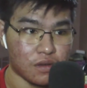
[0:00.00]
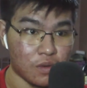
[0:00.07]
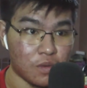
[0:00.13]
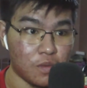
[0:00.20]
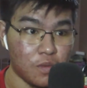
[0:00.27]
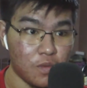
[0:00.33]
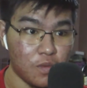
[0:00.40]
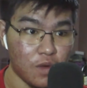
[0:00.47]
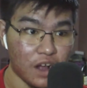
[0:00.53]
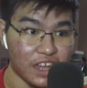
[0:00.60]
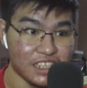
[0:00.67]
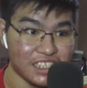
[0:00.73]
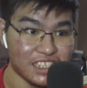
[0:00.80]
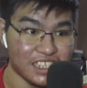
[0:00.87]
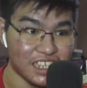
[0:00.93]
Whoa.What?
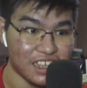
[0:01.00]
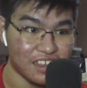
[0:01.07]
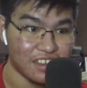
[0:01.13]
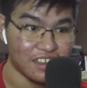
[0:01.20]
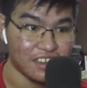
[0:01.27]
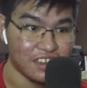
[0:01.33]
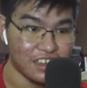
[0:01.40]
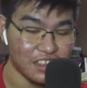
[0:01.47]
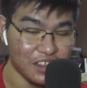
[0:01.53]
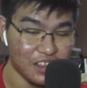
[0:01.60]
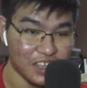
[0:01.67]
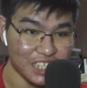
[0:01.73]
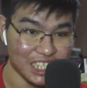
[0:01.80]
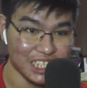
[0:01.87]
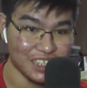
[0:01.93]
He
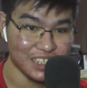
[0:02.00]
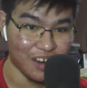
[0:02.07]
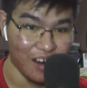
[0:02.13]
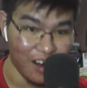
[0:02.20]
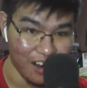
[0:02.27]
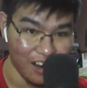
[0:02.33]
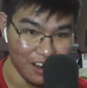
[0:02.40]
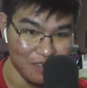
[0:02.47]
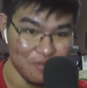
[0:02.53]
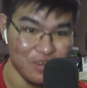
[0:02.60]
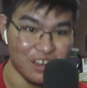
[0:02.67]
lost his arm?